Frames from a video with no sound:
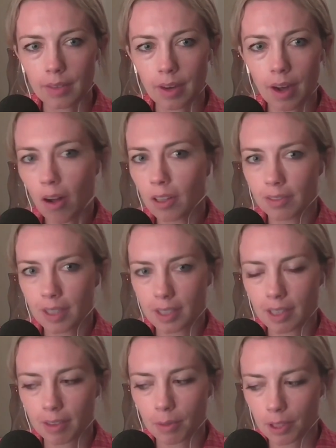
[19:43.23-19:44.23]
all of the
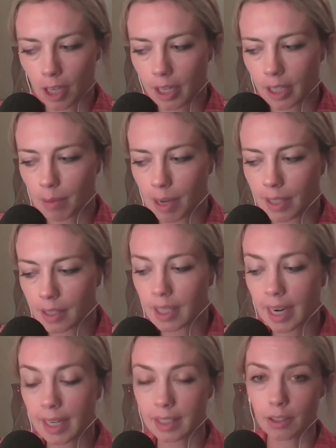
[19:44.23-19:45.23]
stuff that we're talking about is
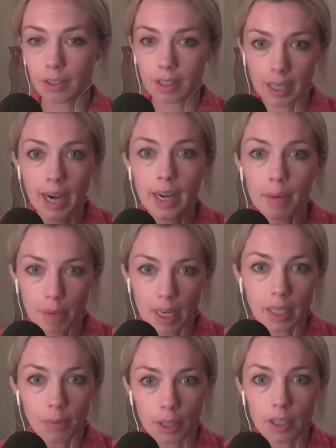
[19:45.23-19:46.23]
tied into the guide I'm
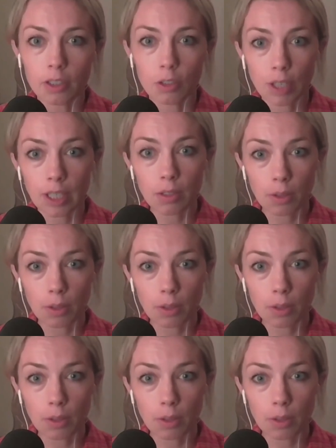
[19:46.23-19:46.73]
making with constraints.